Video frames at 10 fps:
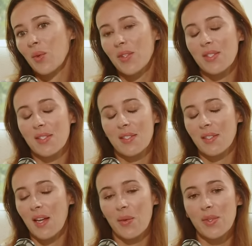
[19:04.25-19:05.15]
was
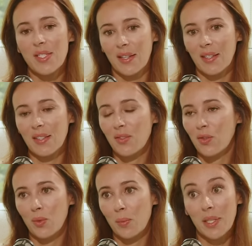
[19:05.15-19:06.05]
lucky
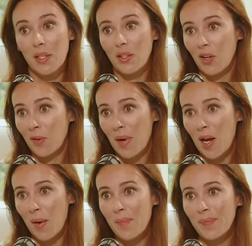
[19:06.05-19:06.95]
to be a young
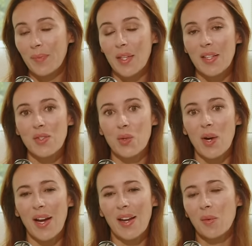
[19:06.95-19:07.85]
mom, so
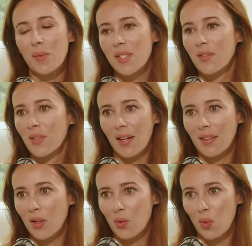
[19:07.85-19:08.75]
I almost feel like
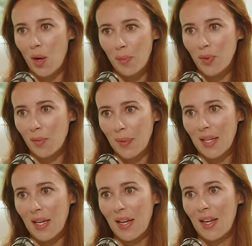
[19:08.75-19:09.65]
they grew up with me,
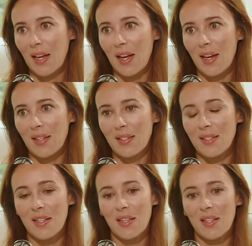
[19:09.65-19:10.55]

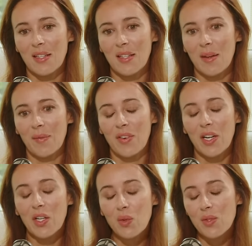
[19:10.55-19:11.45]
and I'm
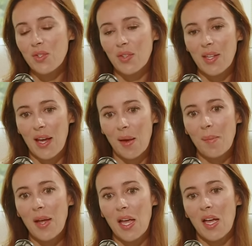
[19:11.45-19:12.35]
very close to
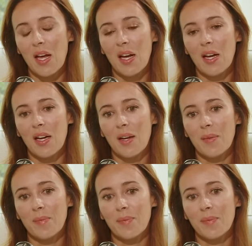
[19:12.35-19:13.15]
them. So